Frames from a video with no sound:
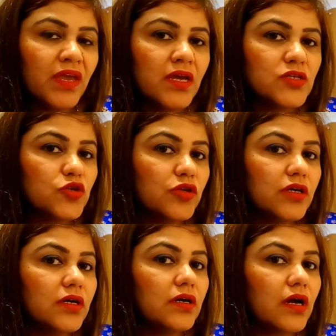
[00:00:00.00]
So
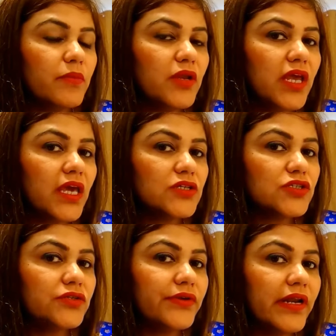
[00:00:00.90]
the
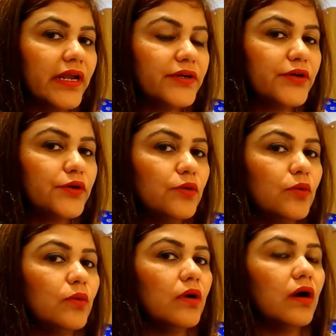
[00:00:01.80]
communication related
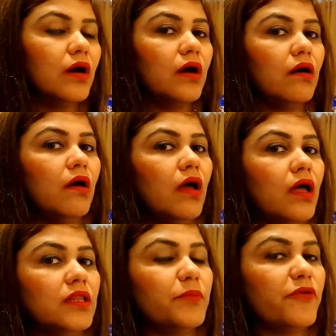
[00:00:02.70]
to uh,
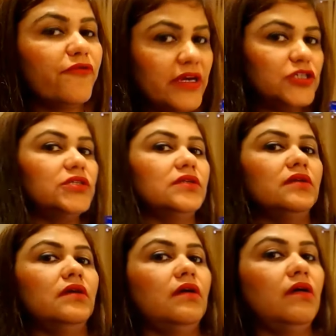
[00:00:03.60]
the
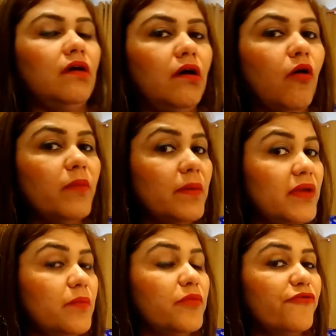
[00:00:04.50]
profession uh, or
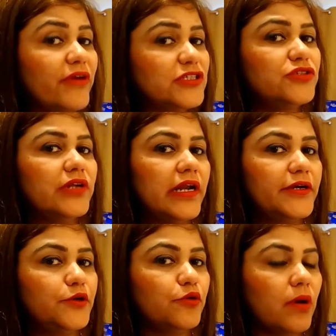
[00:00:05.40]
maybe a profession
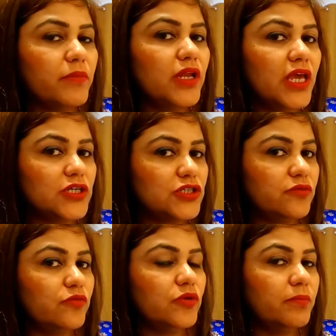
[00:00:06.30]
related to
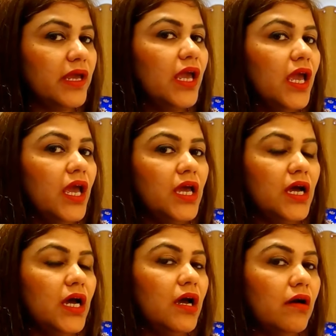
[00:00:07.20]
communication would be
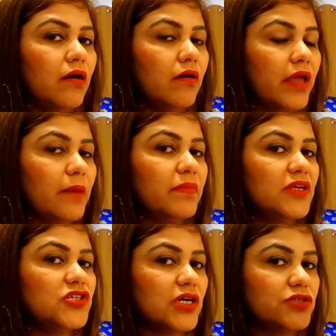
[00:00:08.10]
uh, can
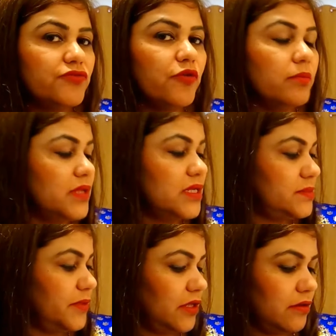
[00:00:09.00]
be judged from this
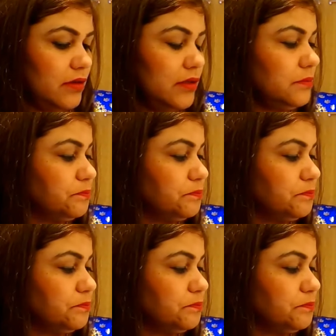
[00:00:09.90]
particular